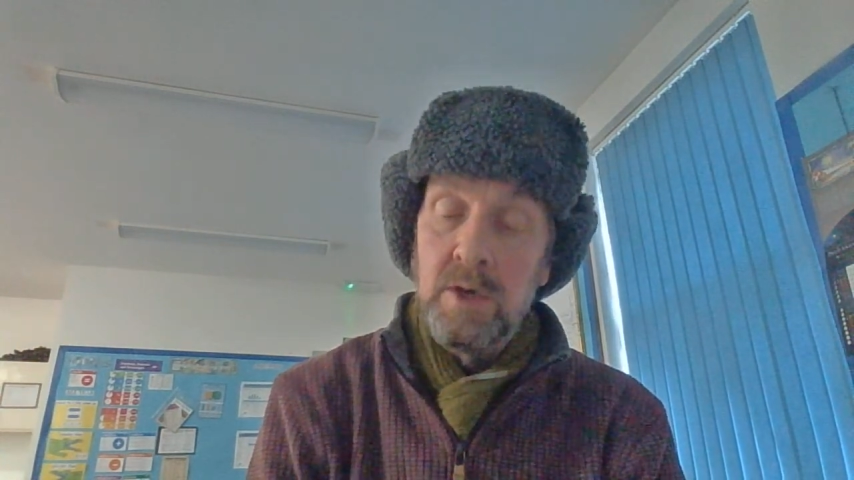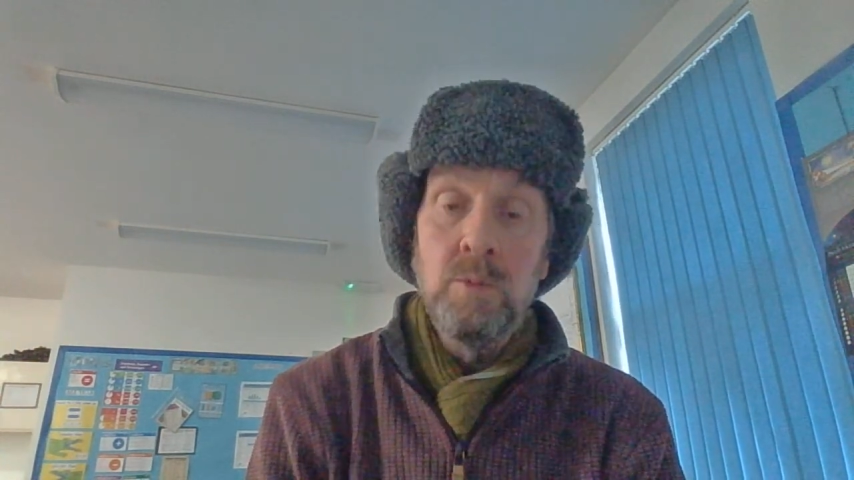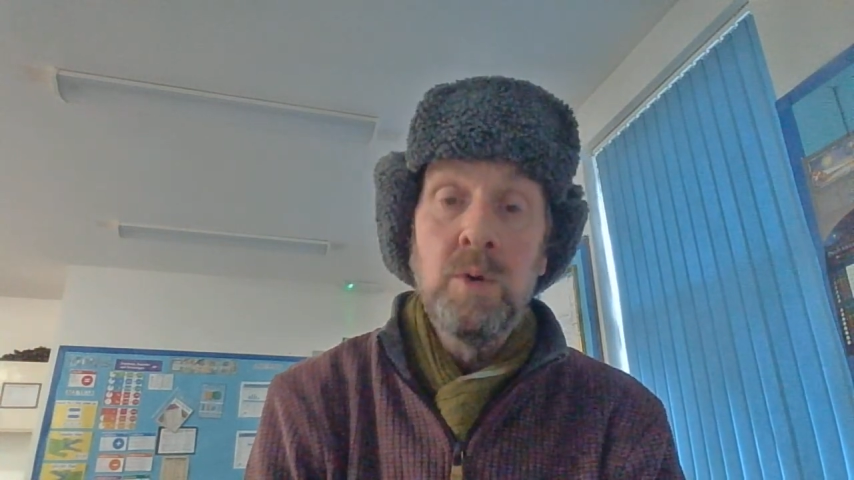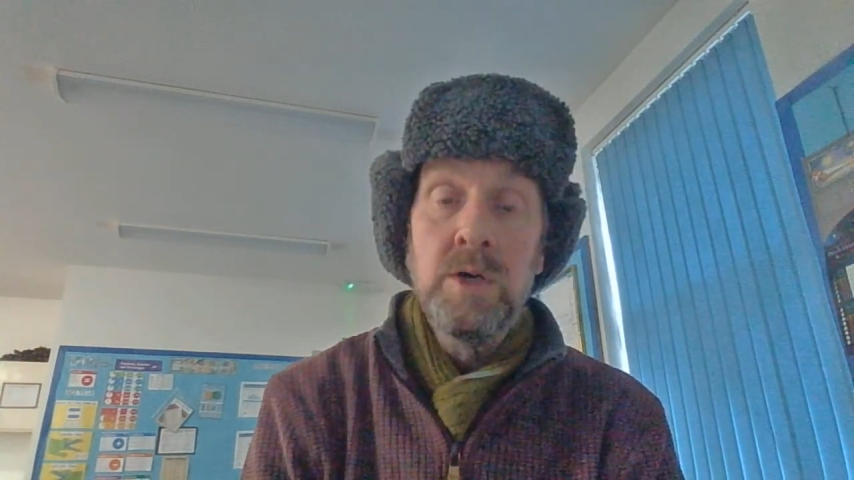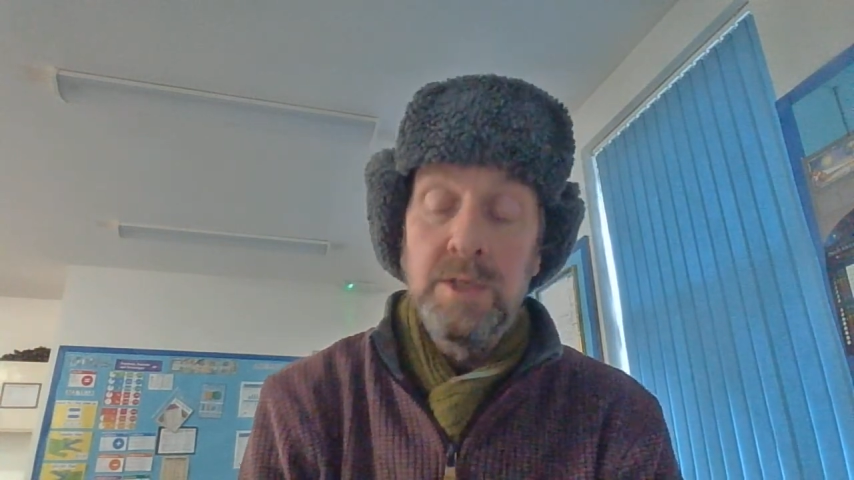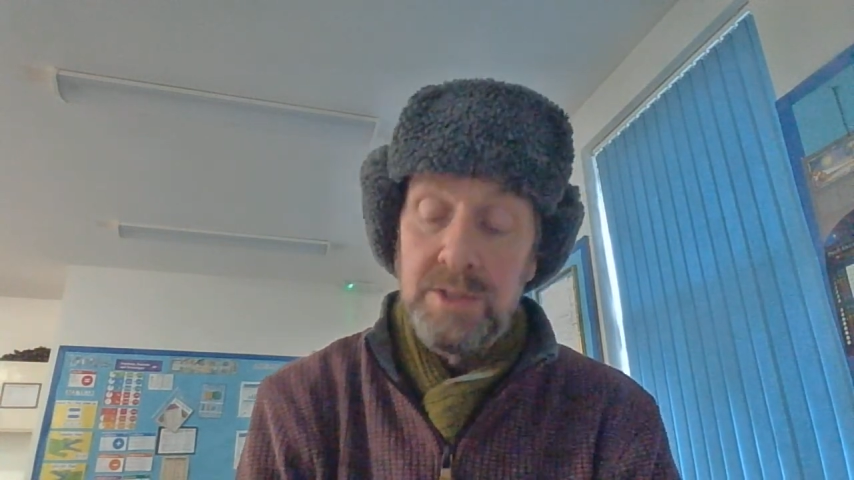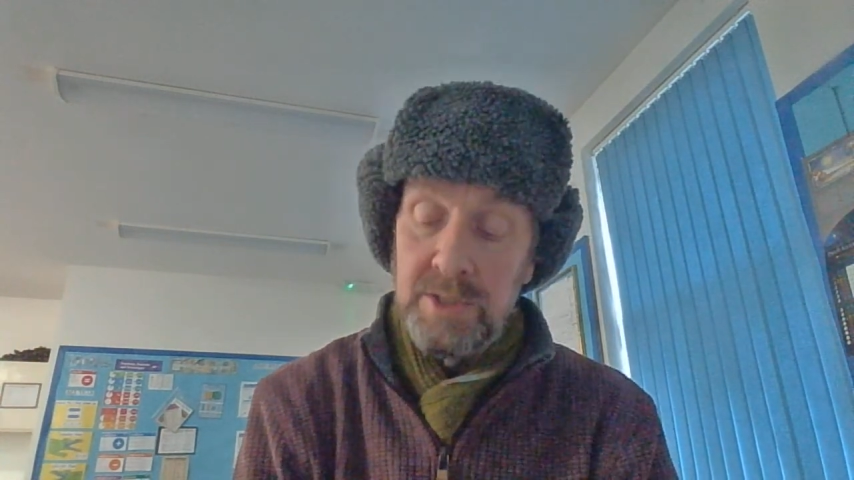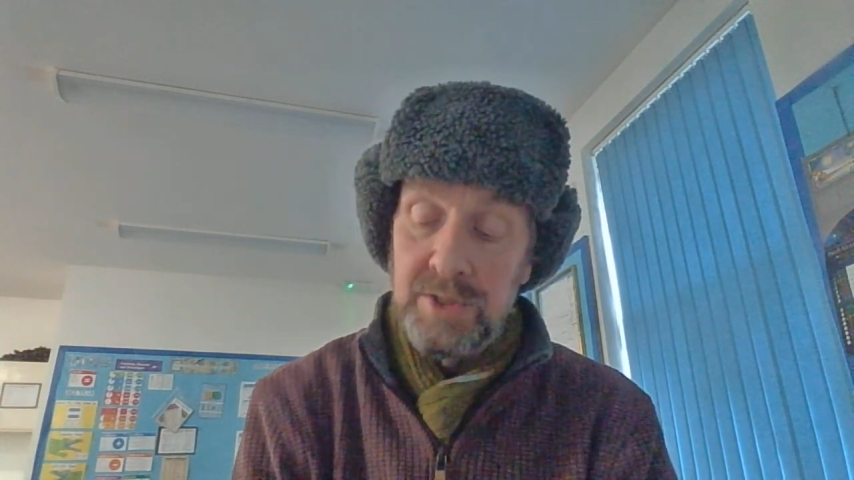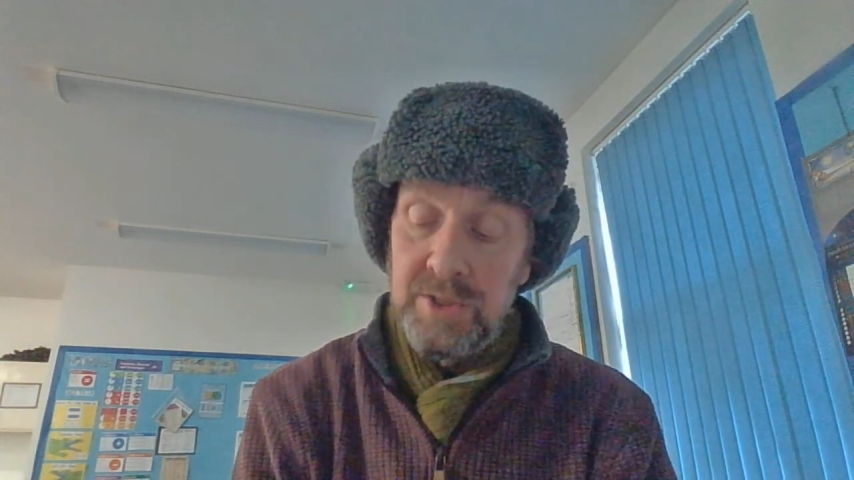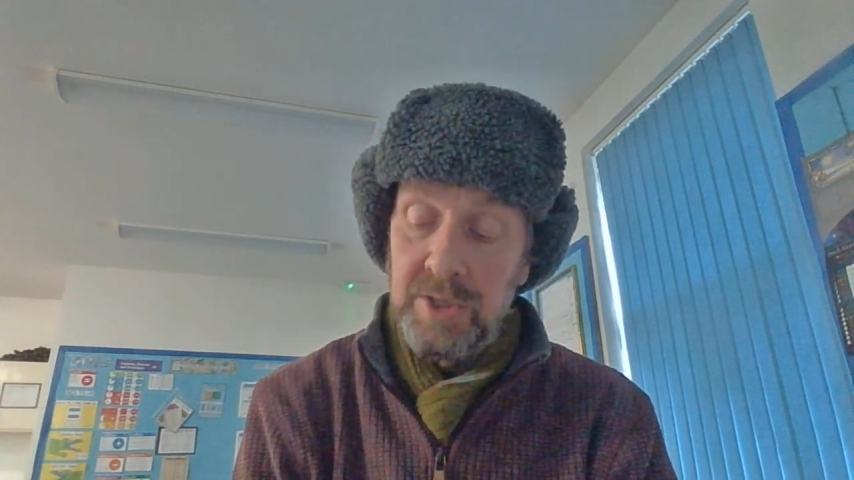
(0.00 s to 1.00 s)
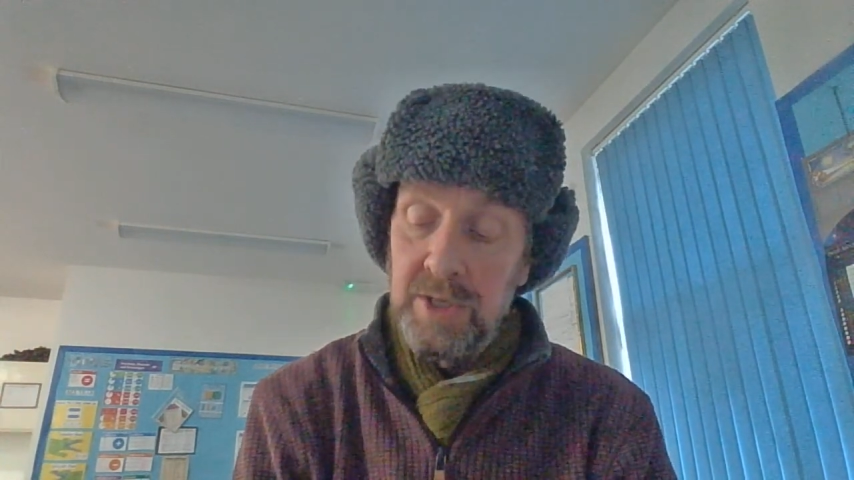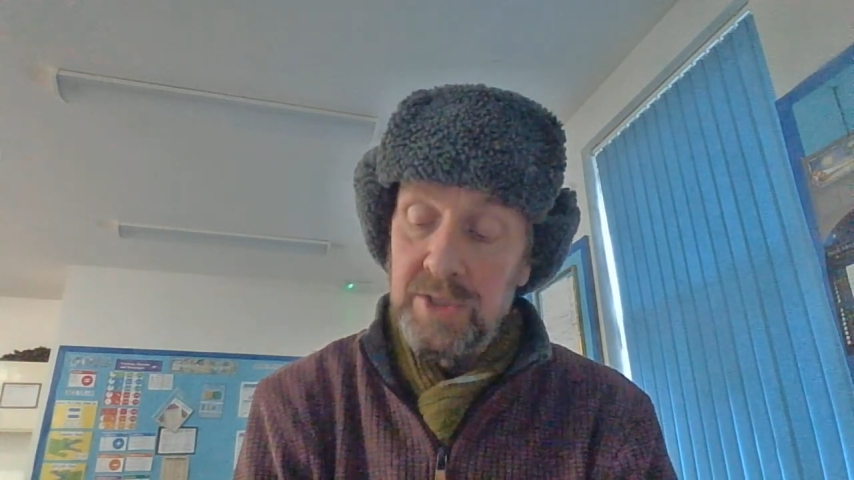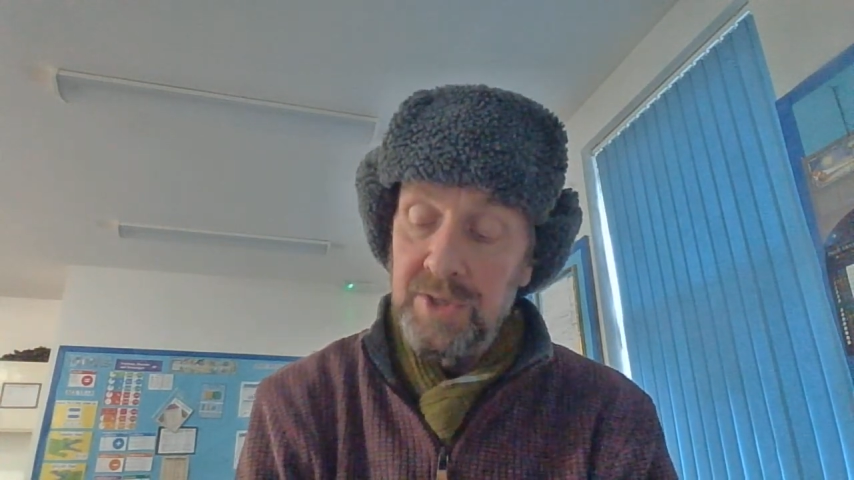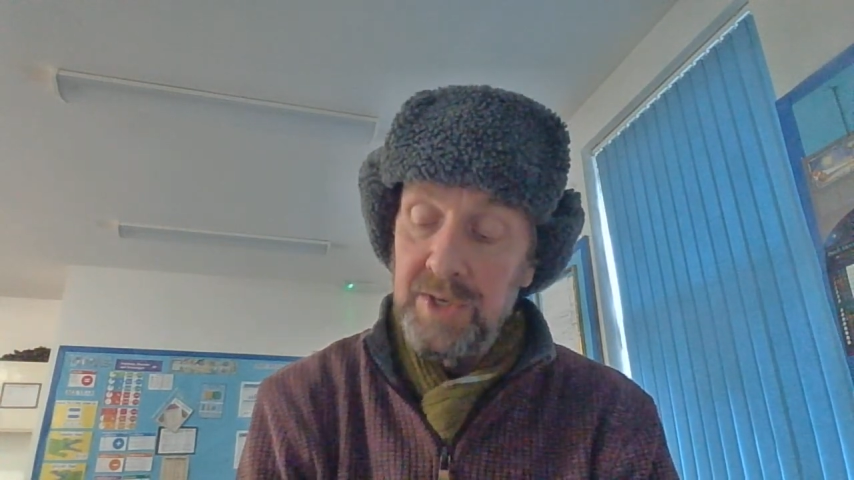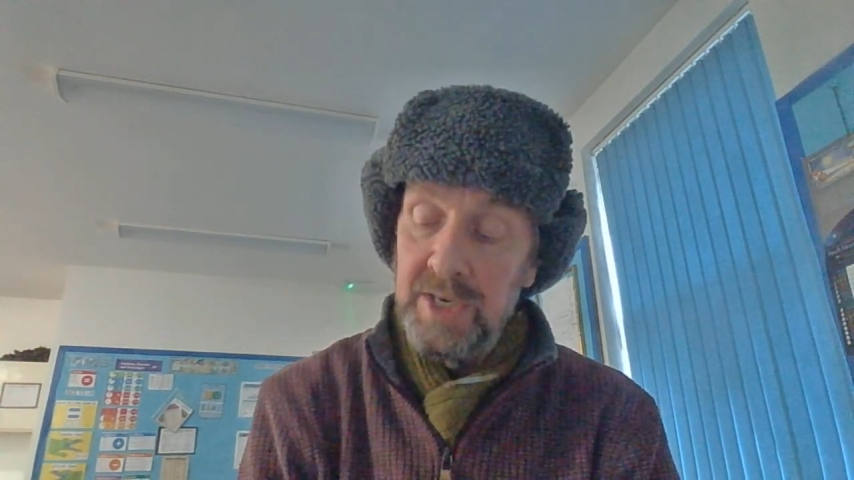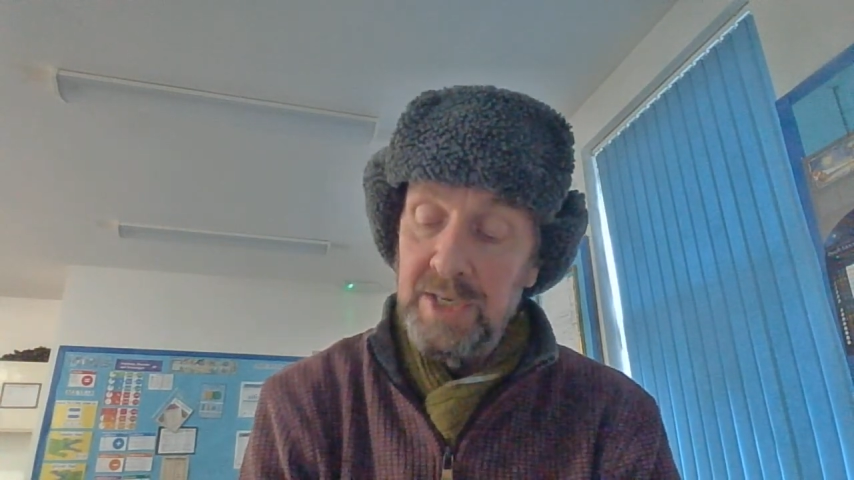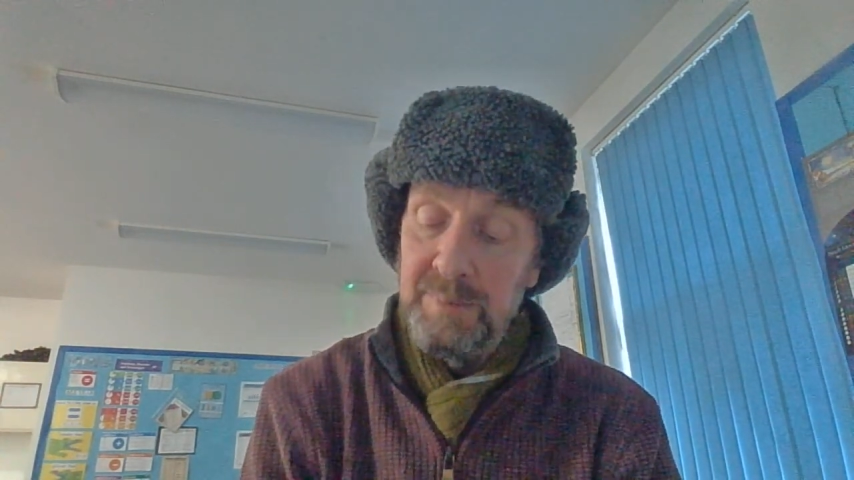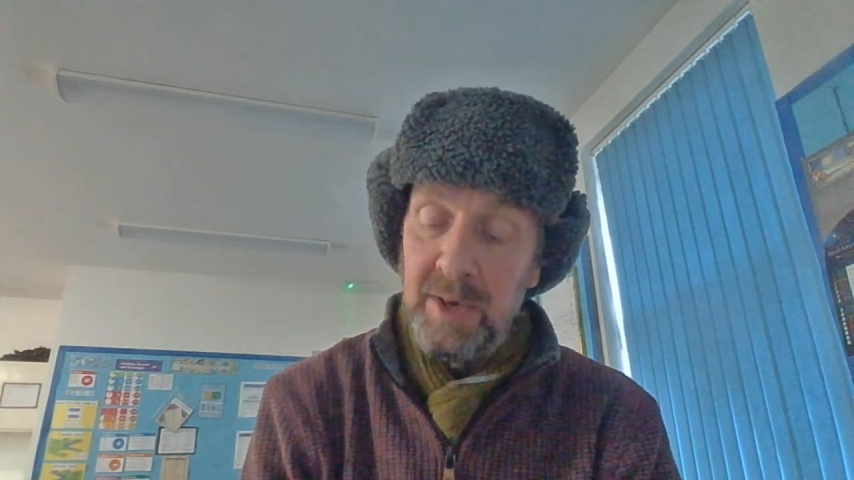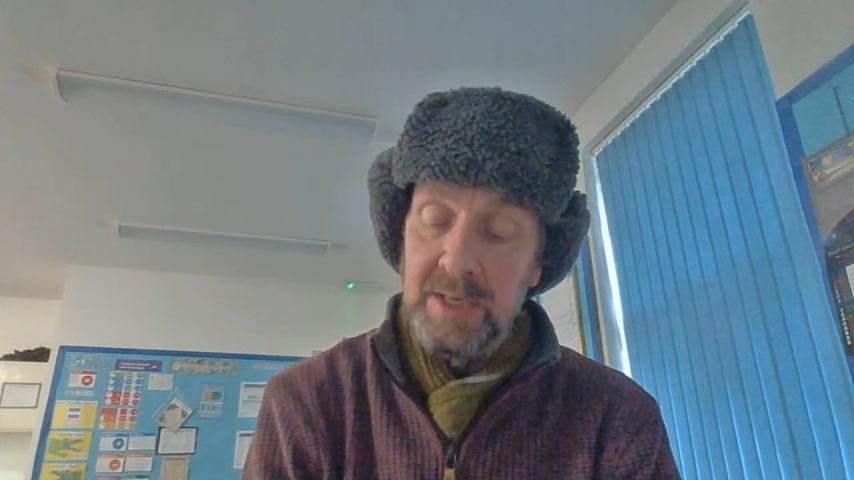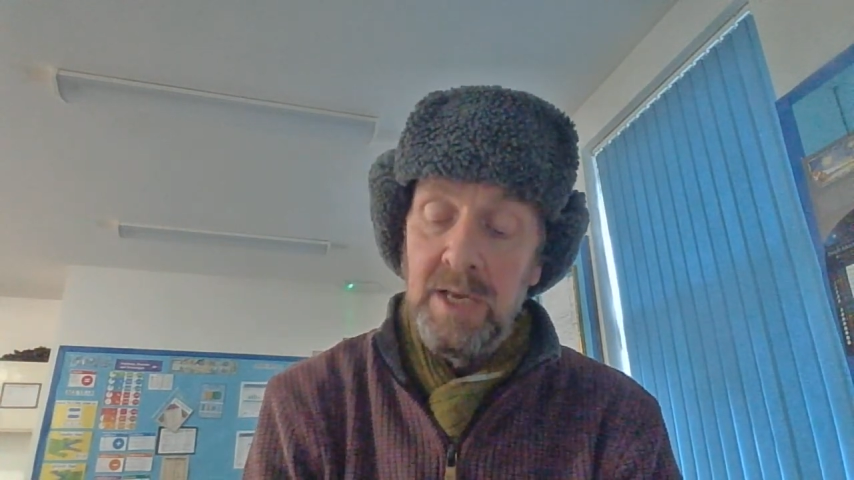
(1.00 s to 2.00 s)
Her words had stirred something in
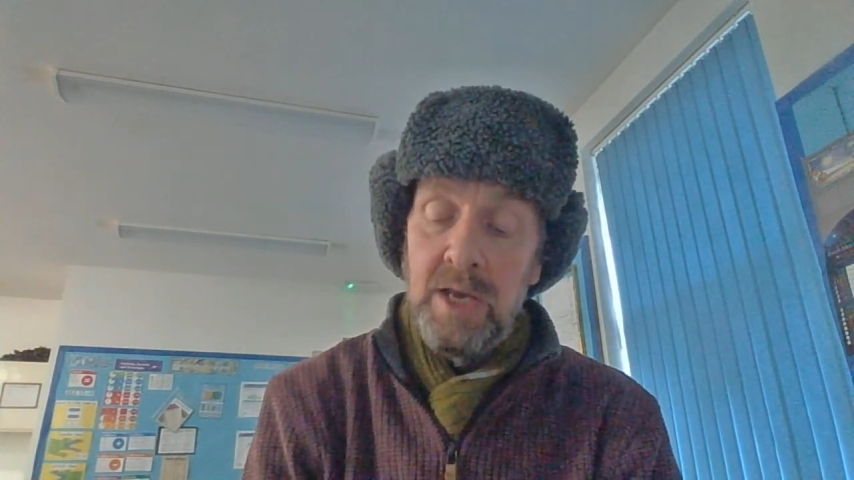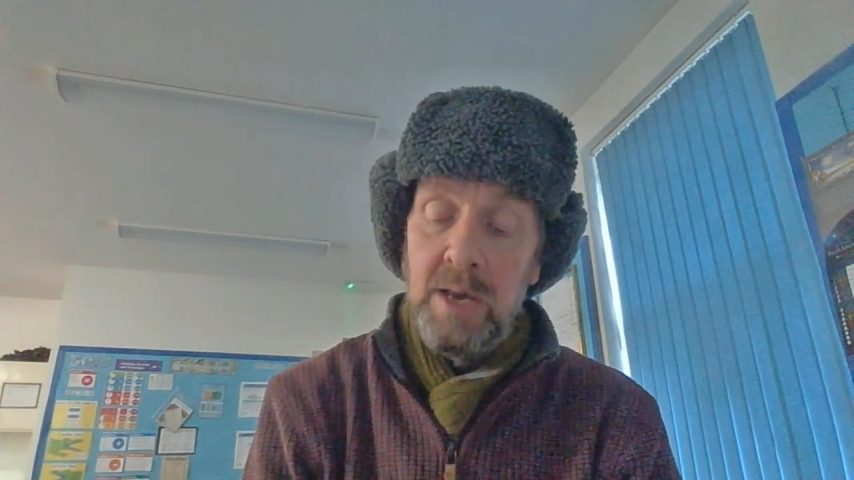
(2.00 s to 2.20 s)
his mind,